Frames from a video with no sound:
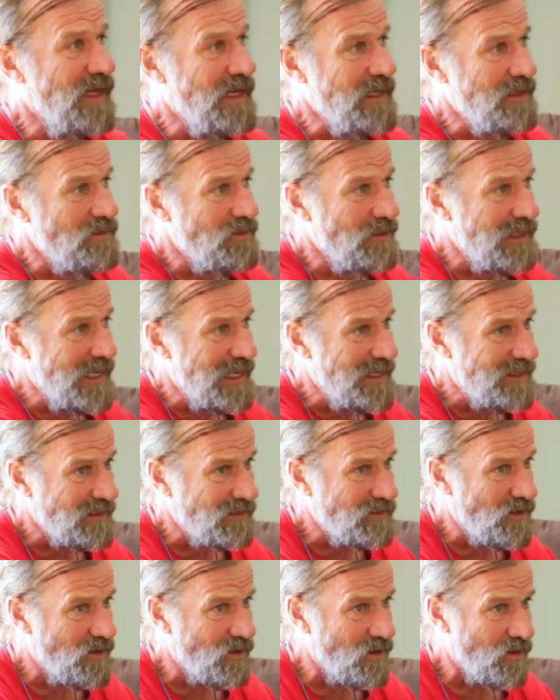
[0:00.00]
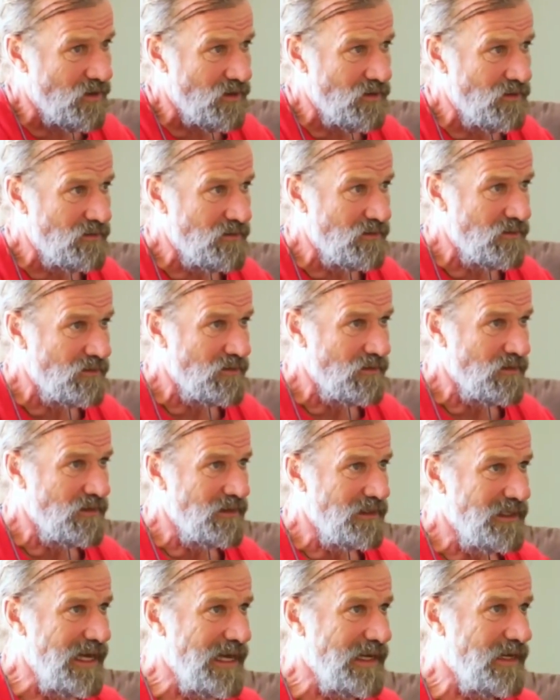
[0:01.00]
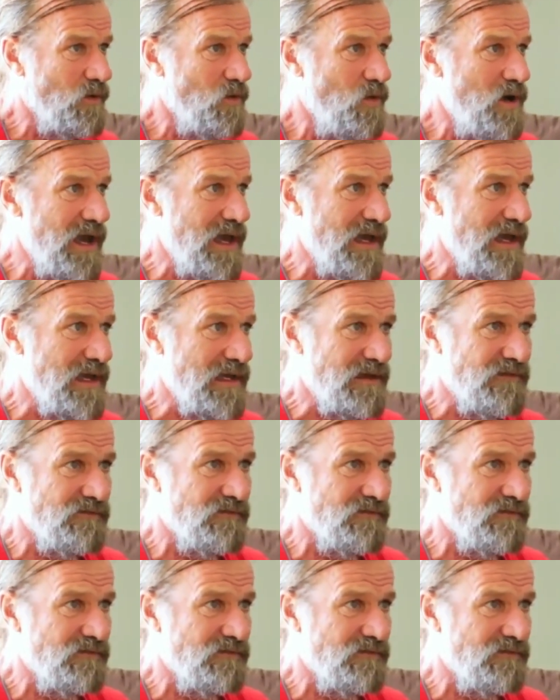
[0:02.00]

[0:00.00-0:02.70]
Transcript: then you let it go, like a wave.